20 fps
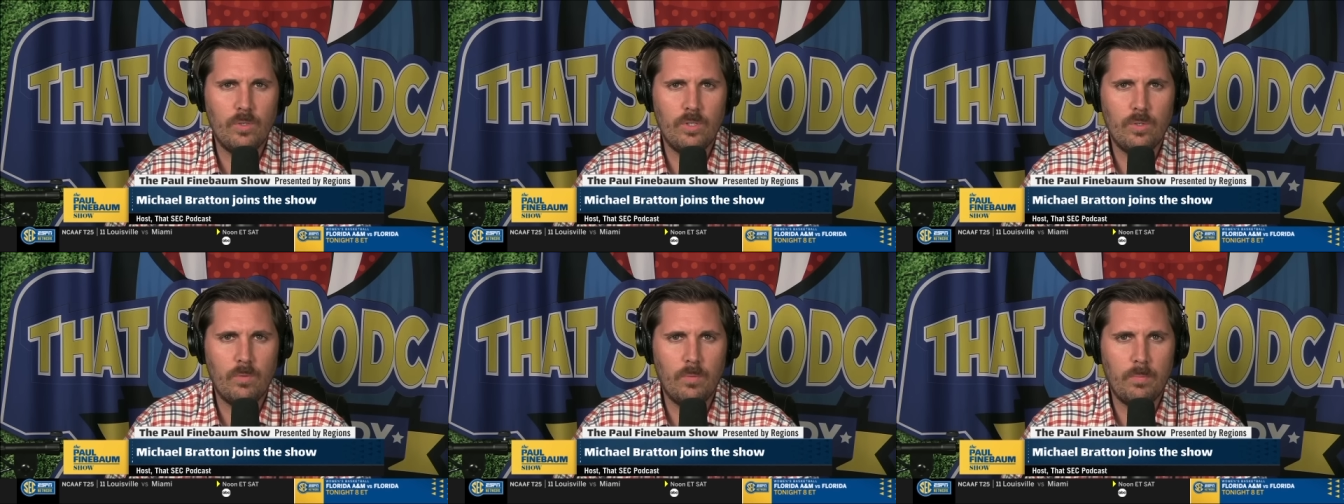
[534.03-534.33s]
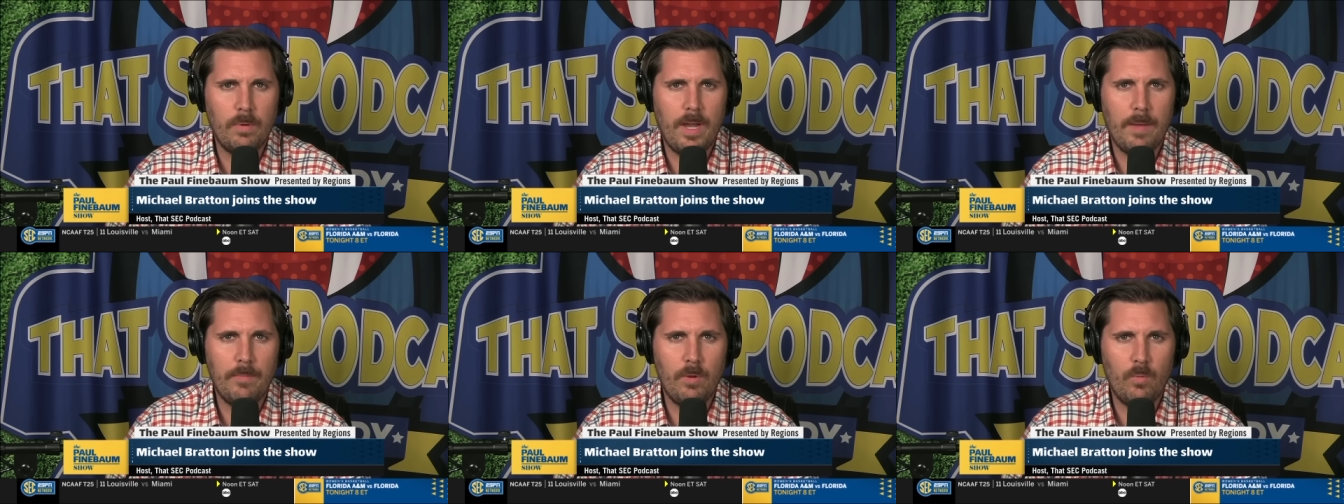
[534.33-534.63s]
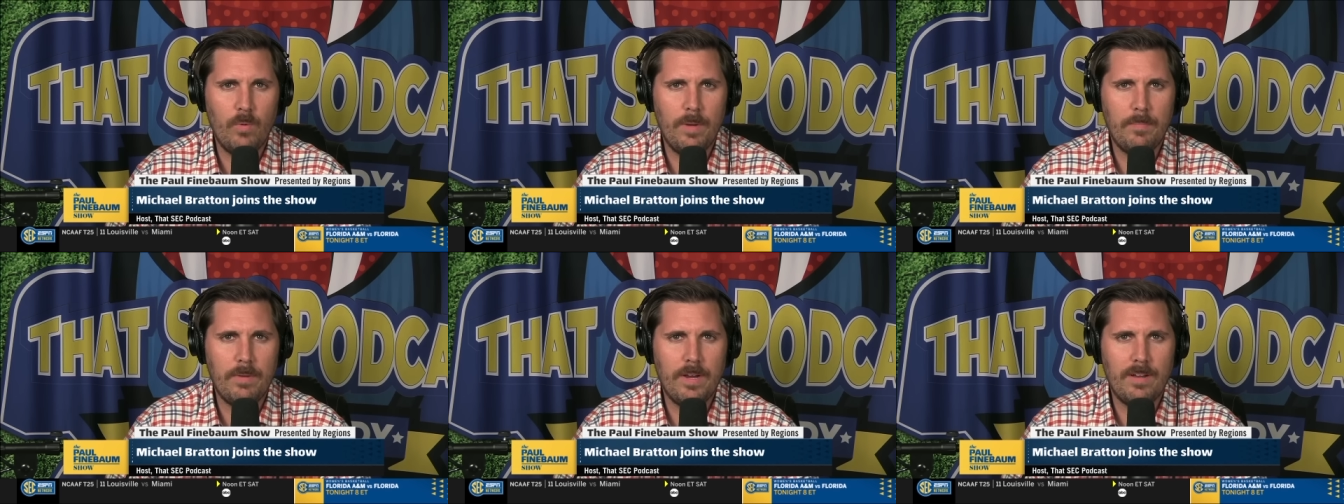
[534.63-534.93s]
will probably
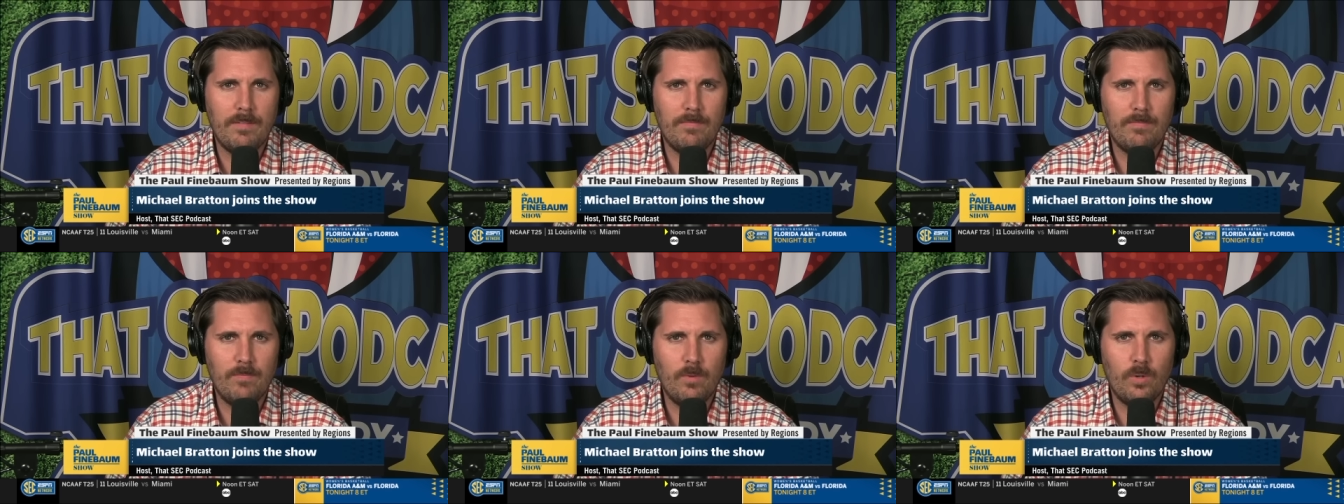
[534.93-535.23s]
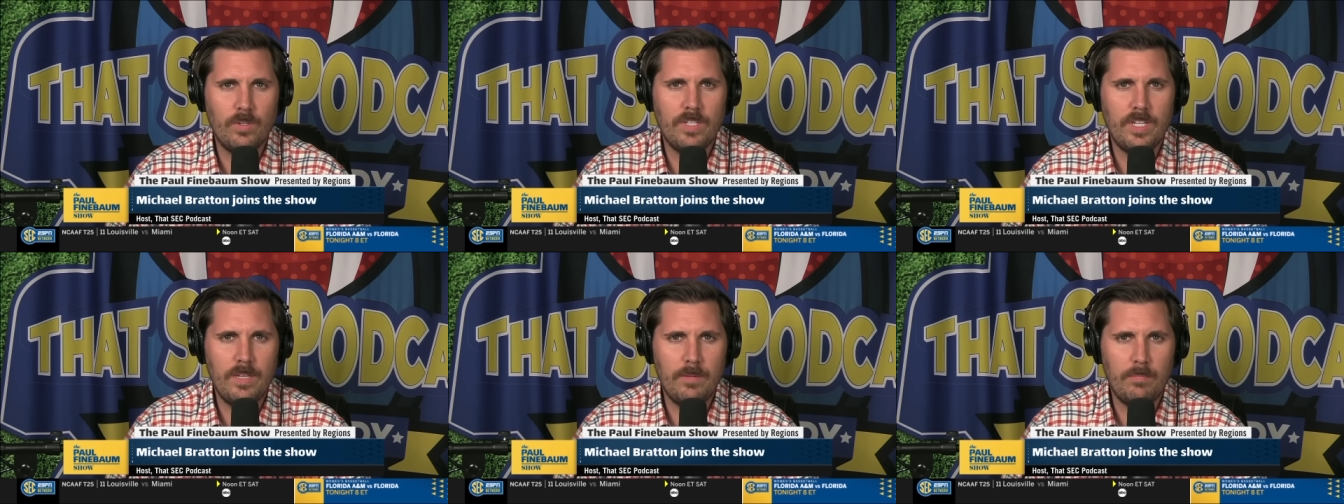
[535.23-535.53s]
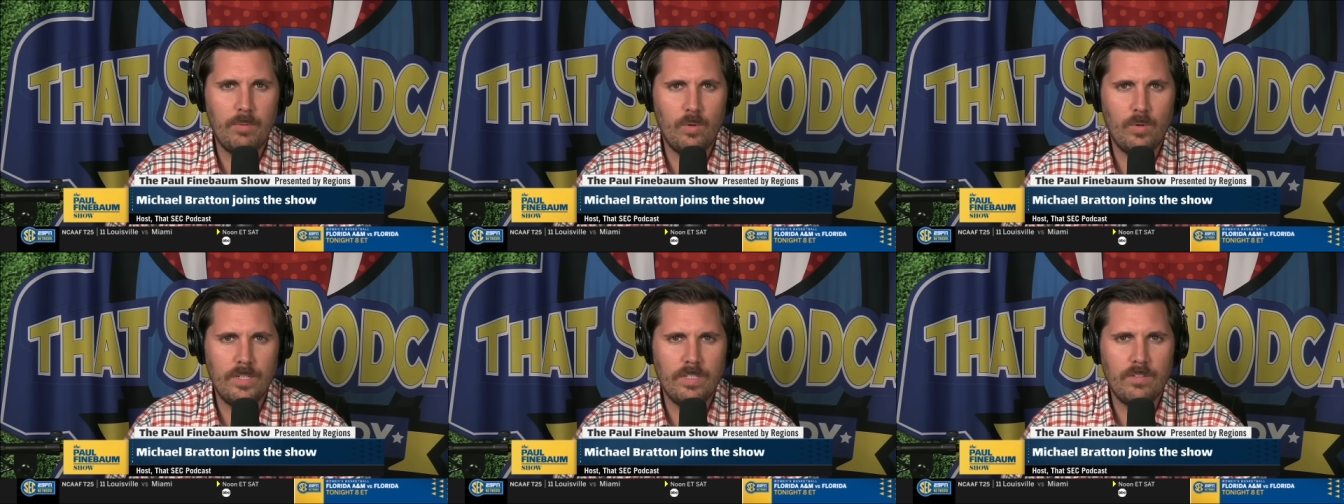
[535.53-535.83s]
win by 14
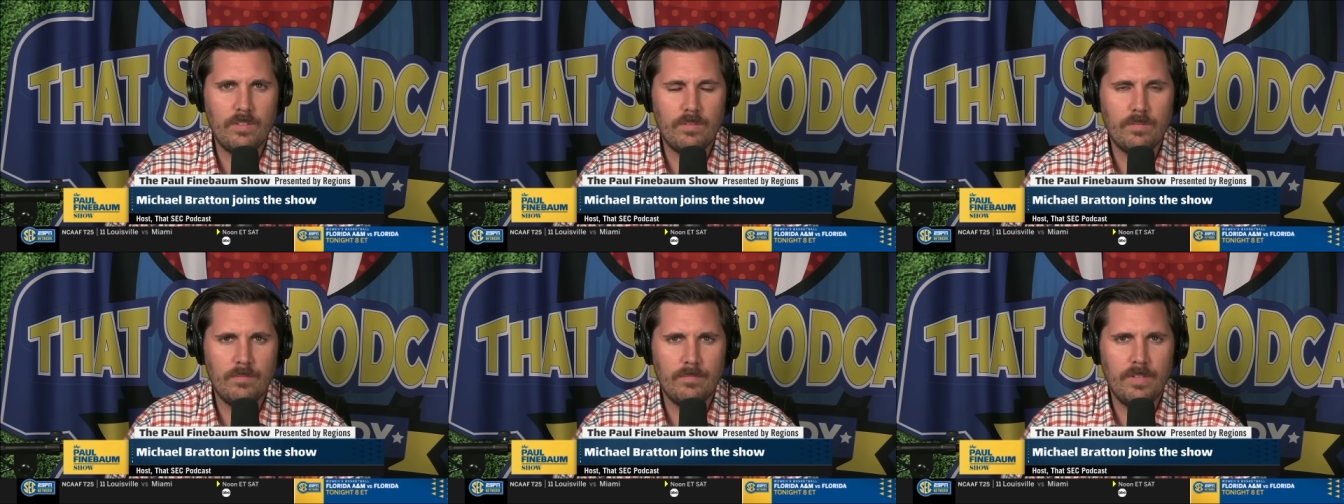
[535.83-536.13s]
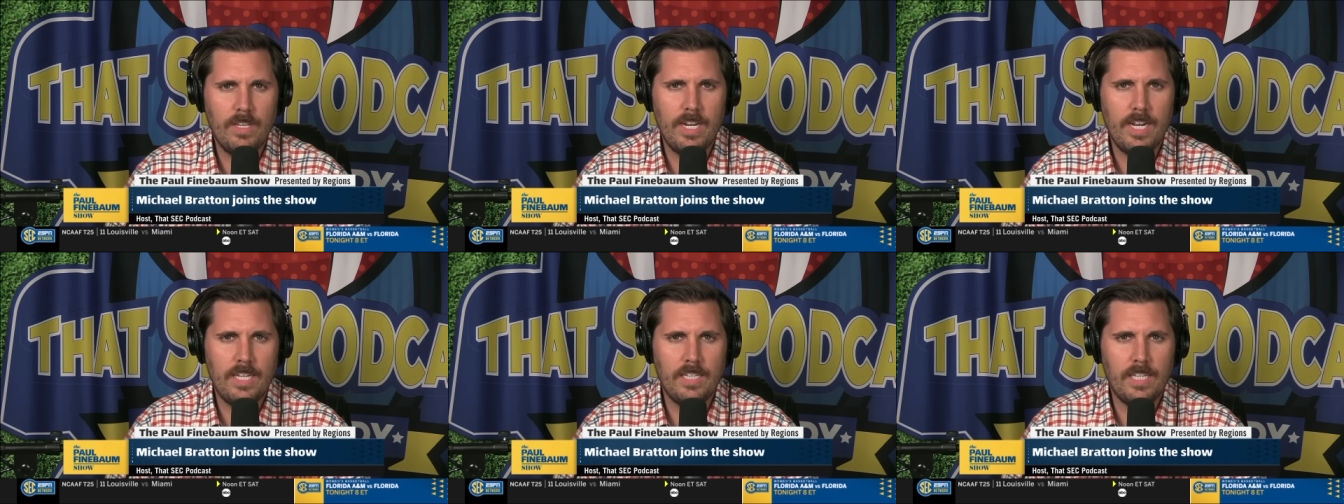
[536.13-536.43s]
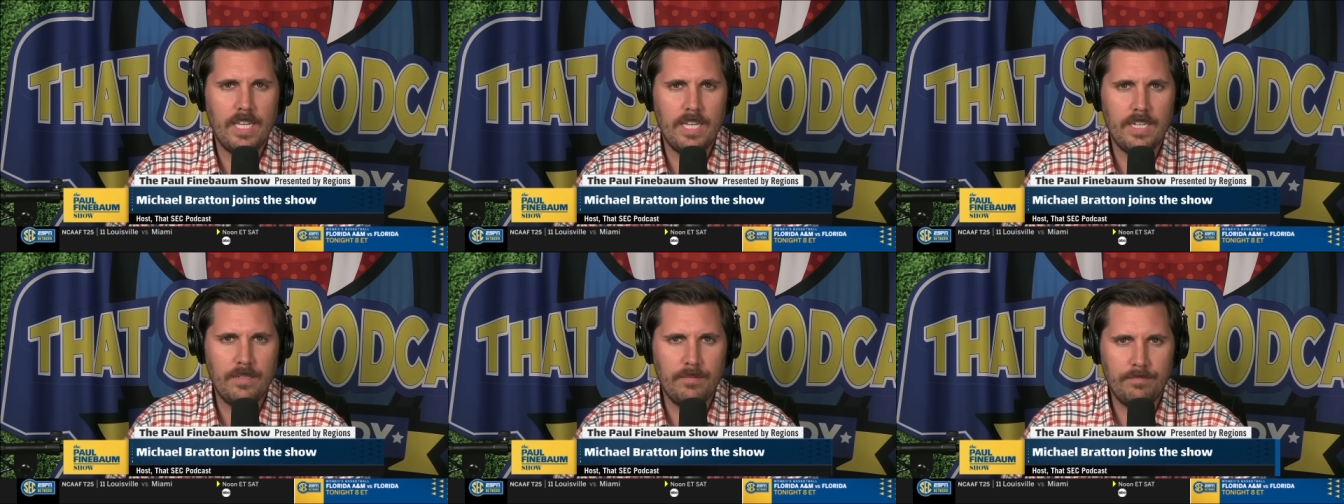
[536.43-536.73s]
points in
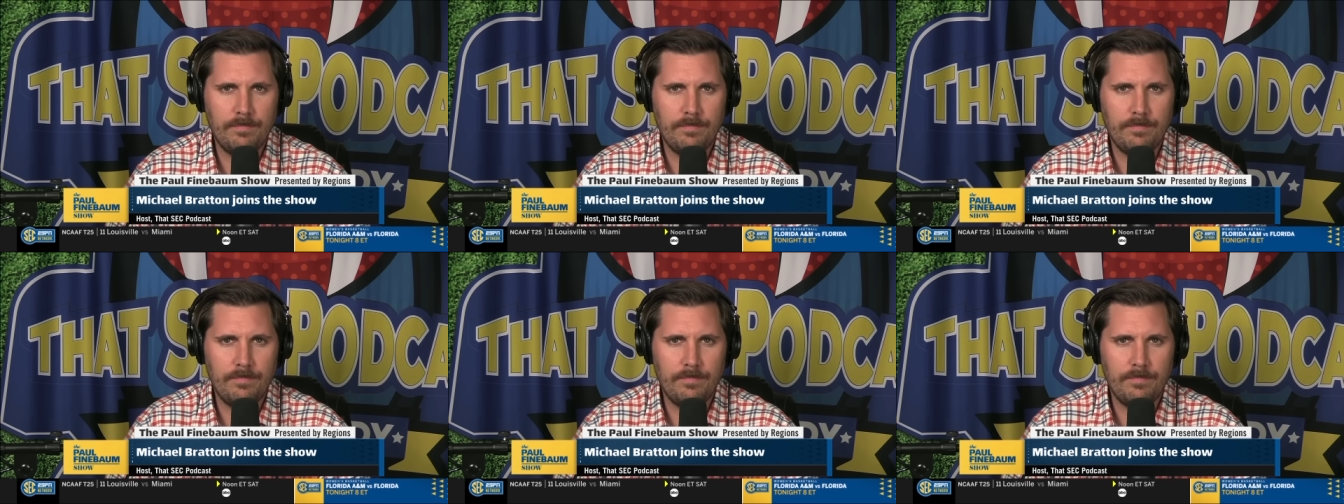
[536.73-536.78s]
Atlanta.